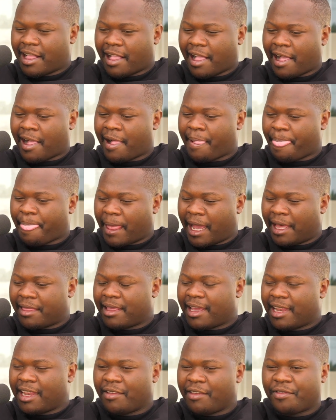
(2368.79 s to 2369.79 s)
and
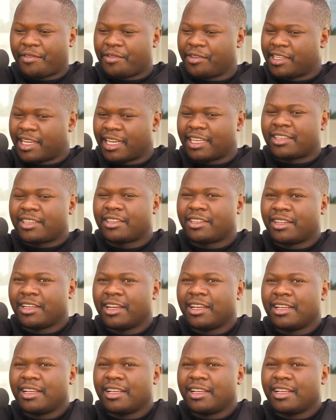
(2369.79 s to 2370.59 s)
then if you just